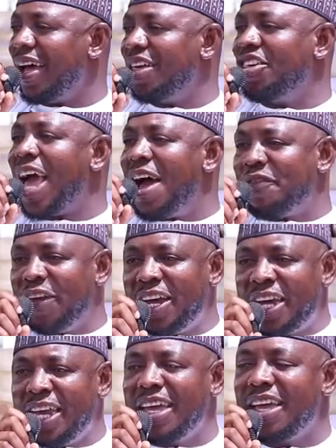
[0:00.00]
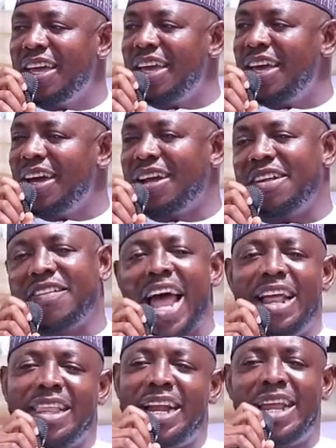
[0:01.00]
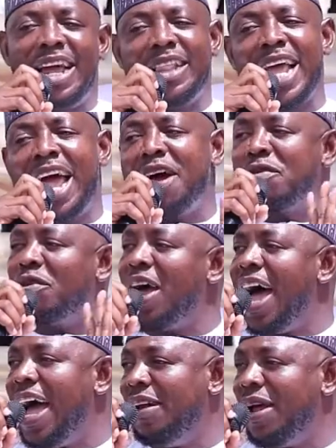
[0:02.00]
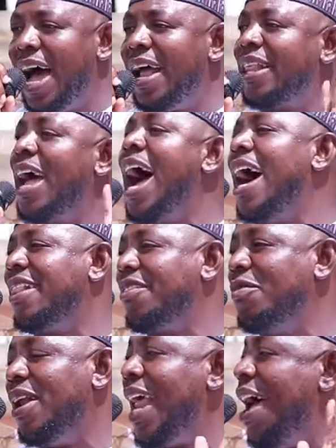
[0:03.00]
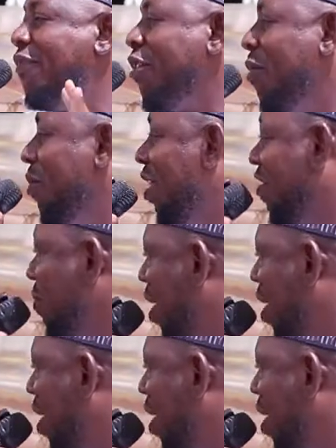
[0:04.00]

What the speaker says: Shafi'i recited the entire Quran at heart, wallahi, from his